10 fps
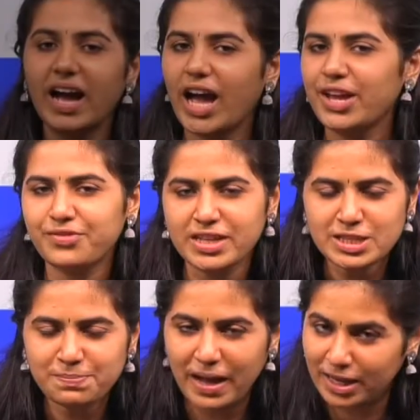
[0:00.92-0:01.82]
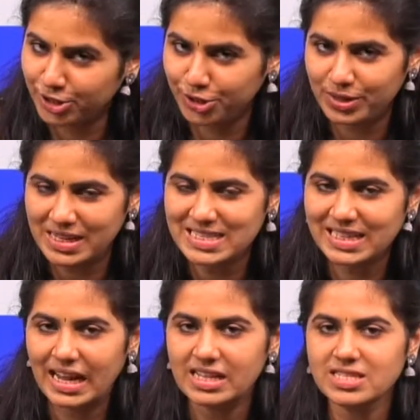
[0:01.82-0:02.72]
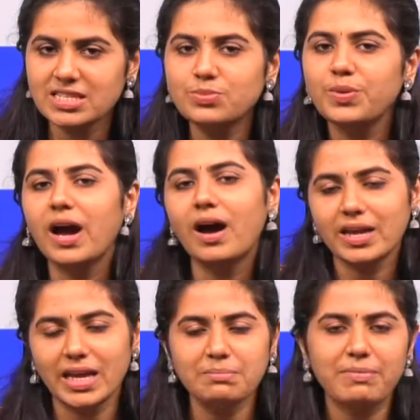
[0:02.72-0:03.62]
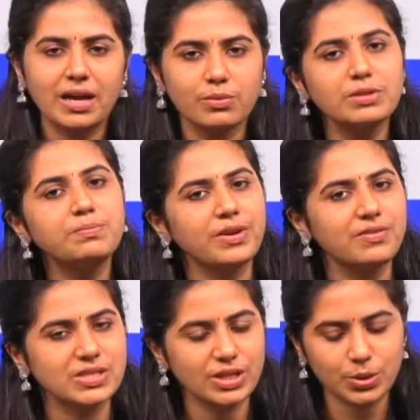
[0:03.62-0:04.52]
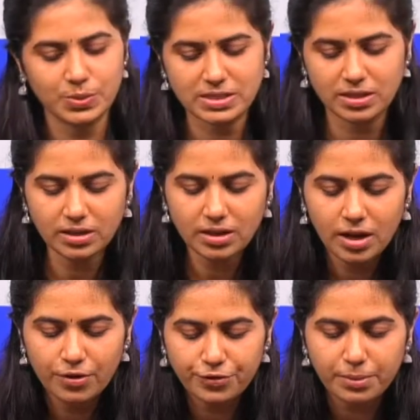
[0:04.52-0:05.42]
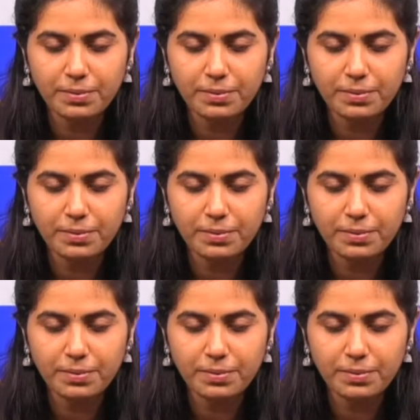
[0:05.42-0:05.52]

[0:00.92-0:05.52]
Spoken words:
Hi friends, back to UNS classes. We are again back with previous year question from